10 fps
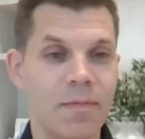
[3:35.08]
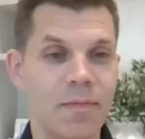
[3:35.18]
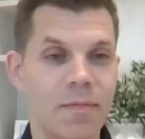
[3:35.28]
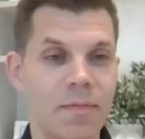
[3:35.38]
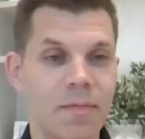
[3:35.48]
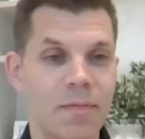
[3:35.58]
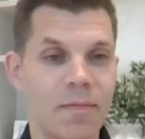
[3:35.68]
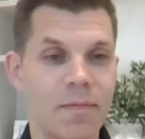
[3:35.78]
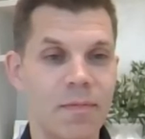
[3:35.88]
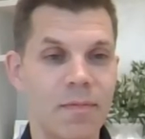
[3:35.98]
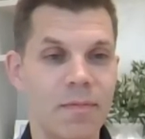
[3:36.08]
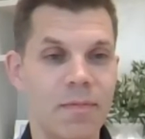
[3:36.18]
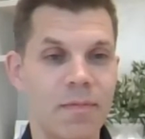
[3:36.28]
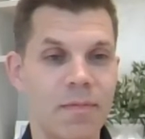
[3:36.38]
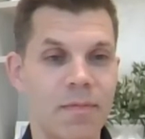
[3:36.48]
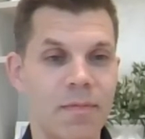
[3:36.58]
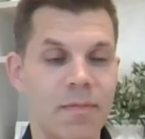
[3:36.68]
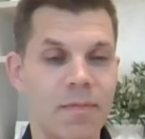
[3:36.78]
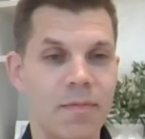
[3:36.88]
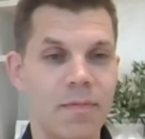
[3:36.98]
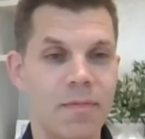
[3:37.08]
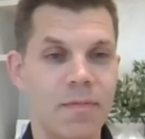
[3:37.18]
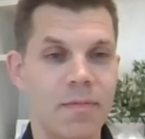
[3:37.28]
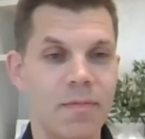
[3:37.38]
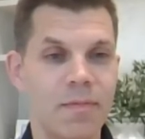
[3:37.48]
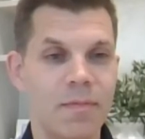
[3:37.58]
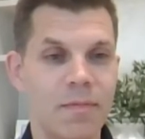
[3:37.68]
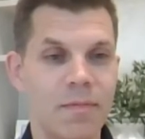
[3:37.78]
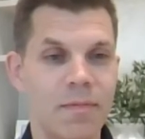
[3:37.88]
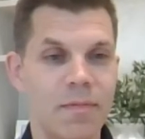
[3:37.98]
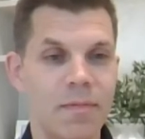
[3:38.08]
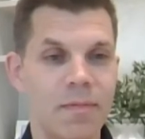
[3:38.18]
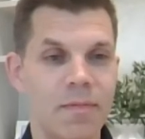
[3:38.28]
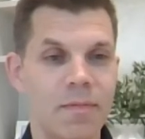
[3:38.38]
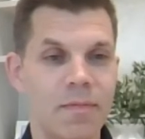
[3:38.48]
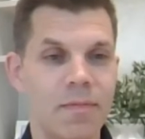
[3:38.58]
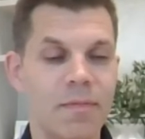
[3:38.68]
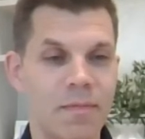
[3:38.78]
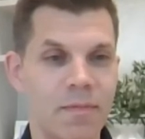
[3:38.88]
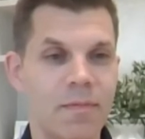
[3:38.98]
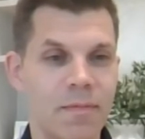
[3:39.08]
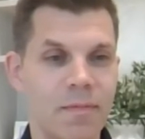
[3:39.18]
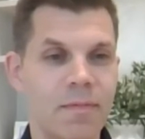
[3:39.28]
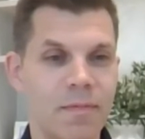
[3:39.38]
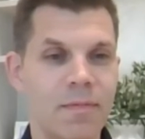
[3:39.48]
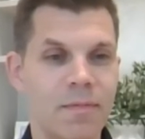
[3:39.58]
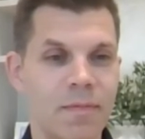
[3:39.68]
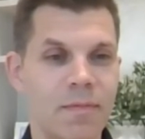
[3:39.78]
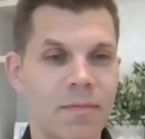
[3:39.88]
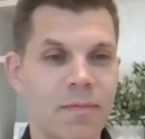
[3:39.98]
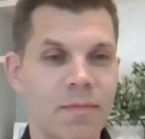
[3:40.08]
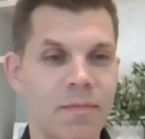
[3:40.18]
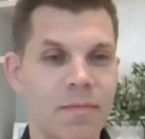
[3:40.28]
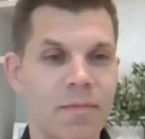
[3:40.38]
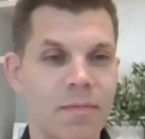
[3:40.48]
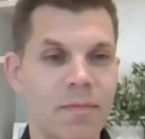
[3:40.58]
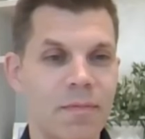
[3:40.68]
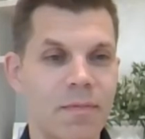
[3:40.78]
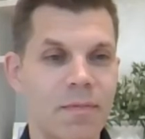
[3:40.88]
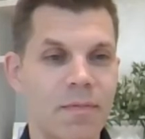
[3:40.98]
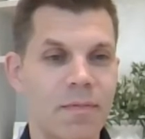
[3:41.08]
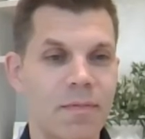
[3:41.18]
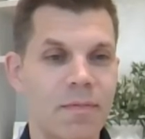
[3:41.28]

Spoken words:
[no speech]